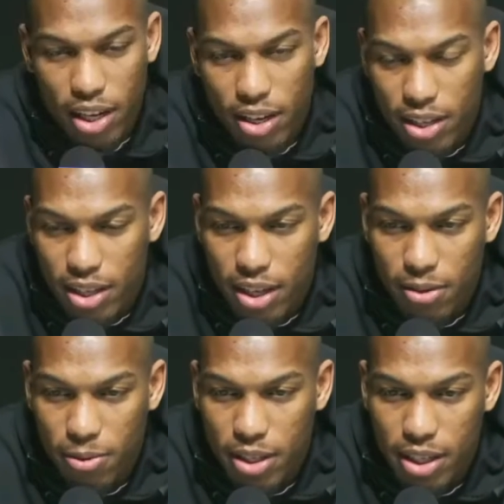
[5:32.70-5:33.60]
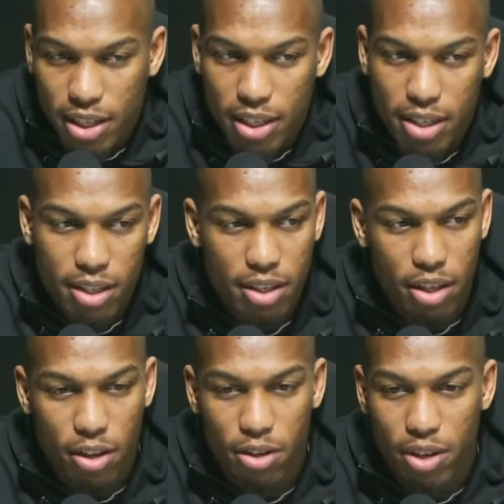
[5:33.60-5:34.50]
that other stuff. We just,
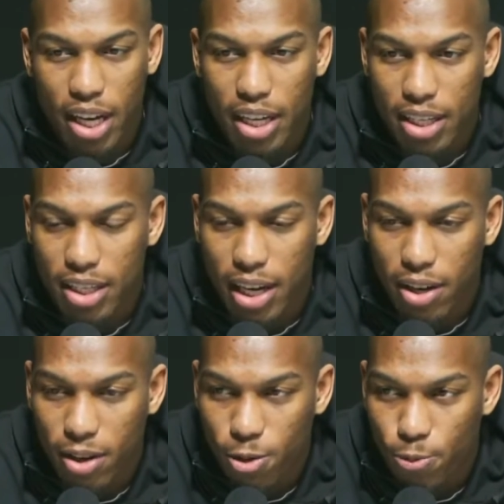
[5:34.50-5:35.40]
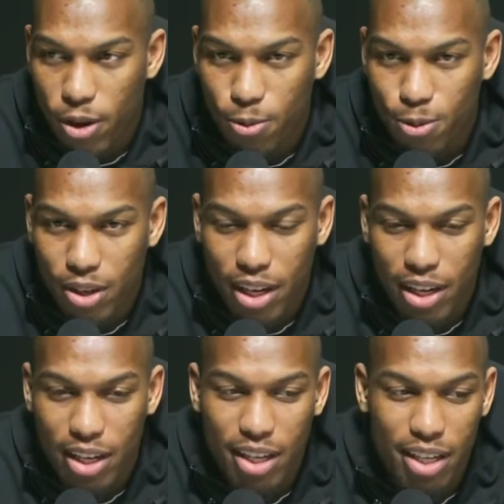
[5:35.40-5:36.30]
you know, try to stay in our little bubble
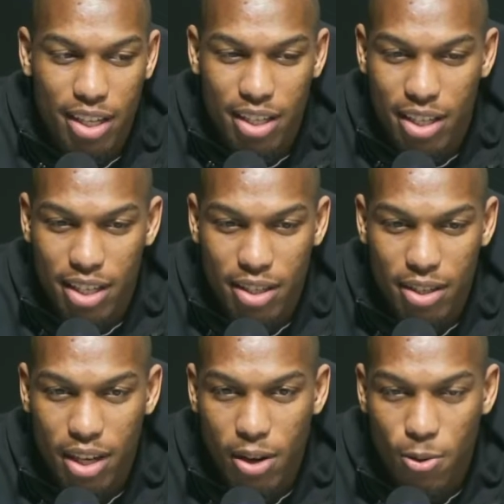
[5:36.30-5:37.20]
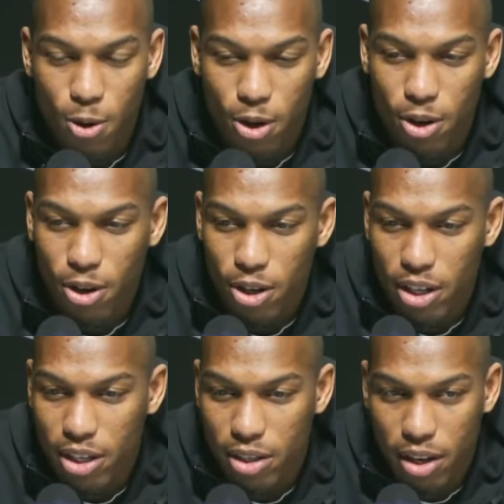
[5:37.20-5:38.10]
and just work
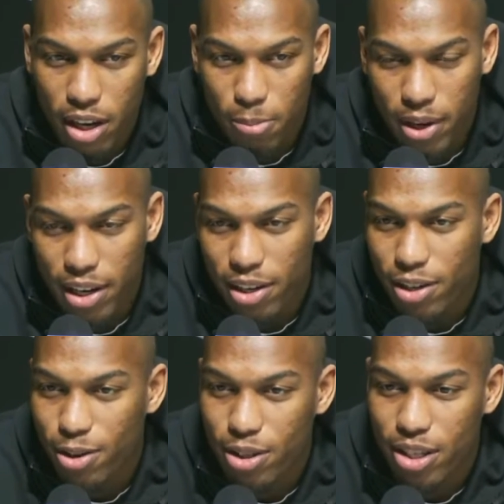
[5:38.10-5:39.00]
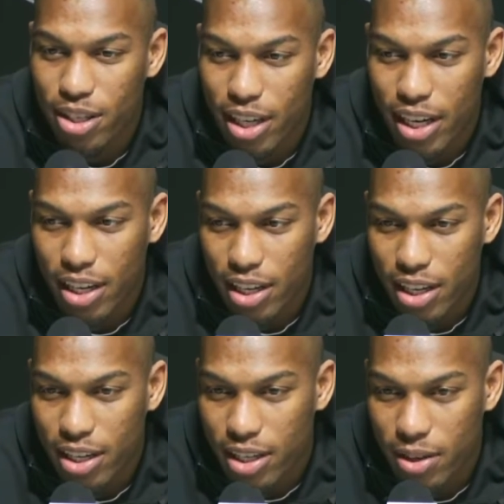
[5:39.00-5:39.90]
hard, play to the culture,
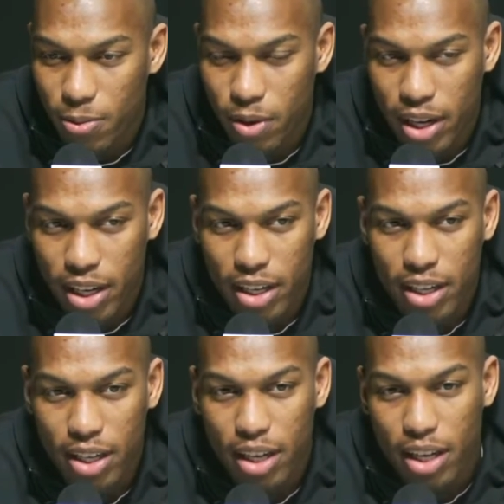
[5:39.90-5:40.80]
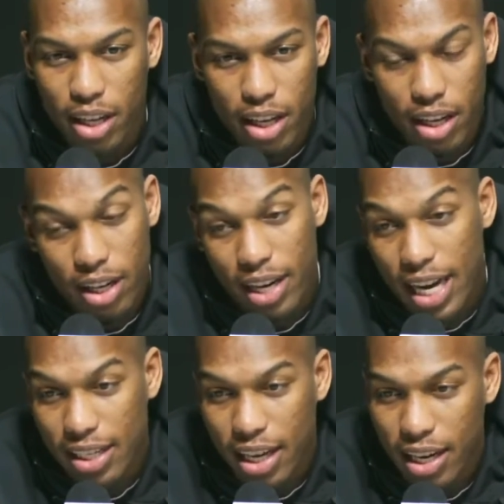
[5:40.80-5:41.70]
and win the
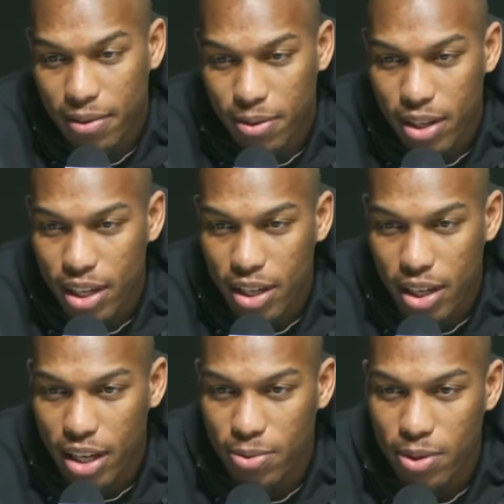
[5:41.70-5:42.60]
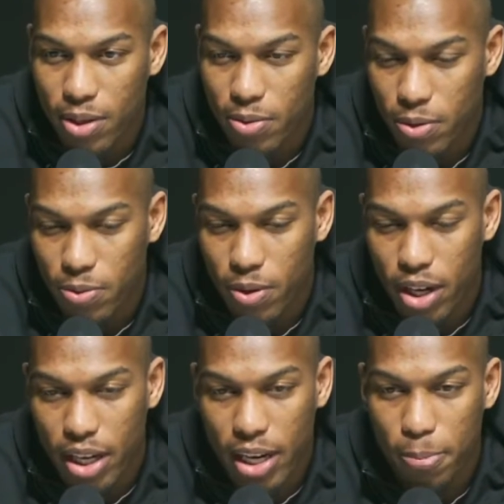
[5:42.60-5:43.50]
next game, really, because we
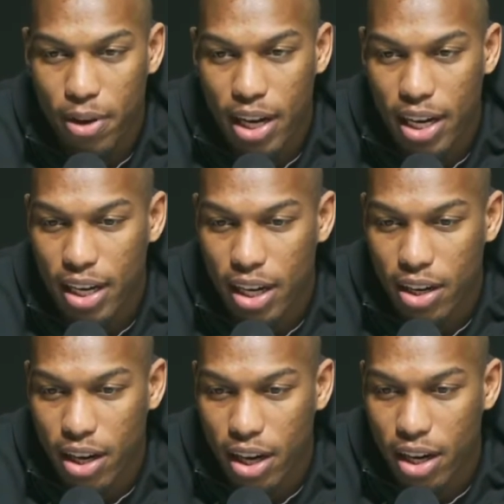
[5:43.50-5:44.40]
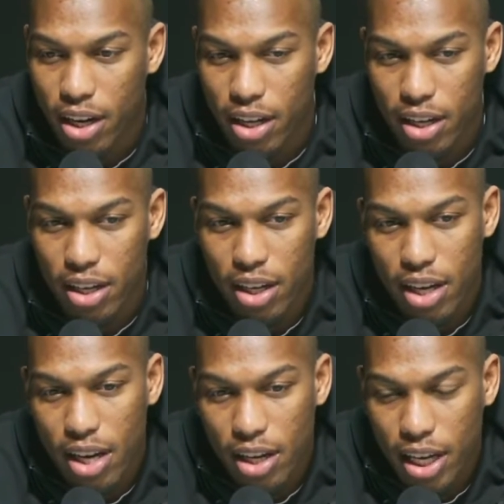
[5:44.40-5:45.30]
want to keep playing and
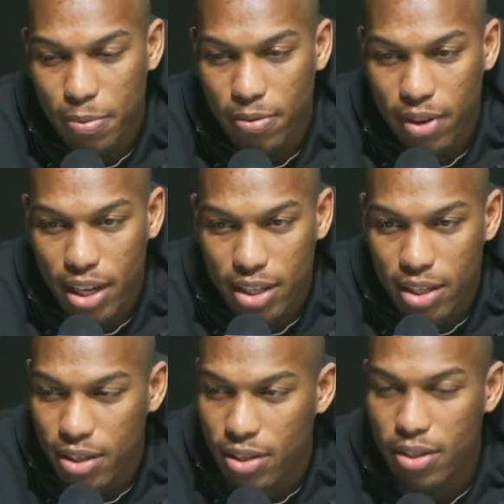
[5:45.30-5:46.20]
keep advancing.